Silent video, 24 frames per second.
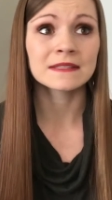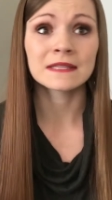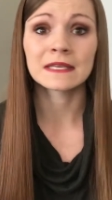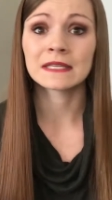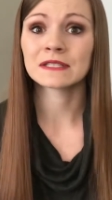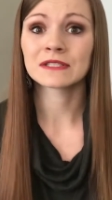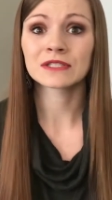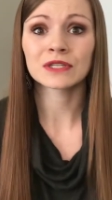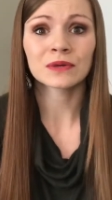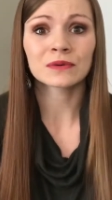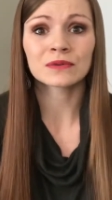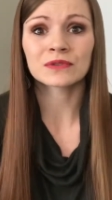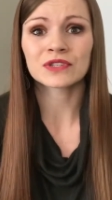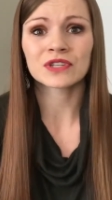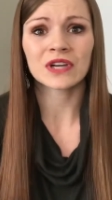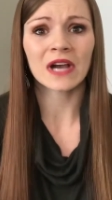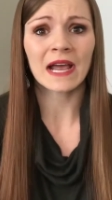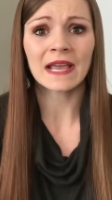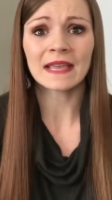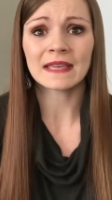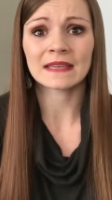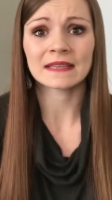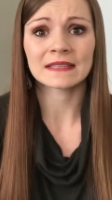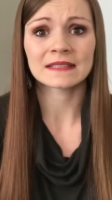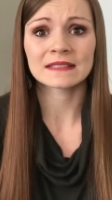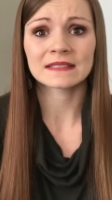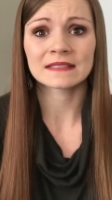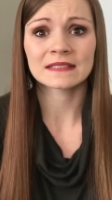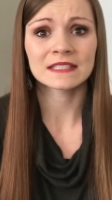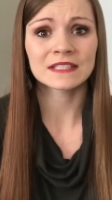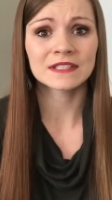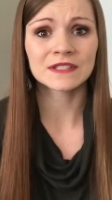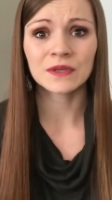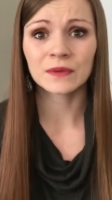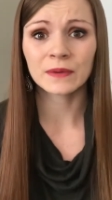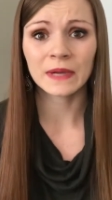then don't try it.
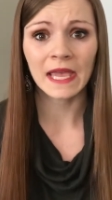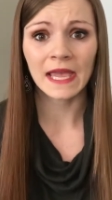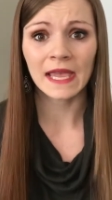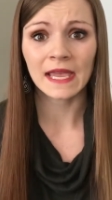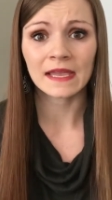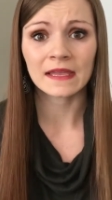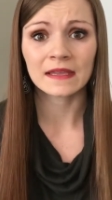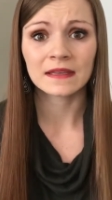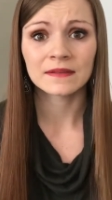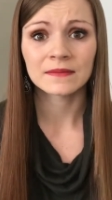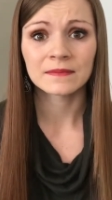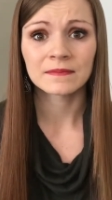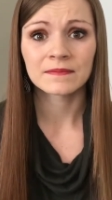It's okay.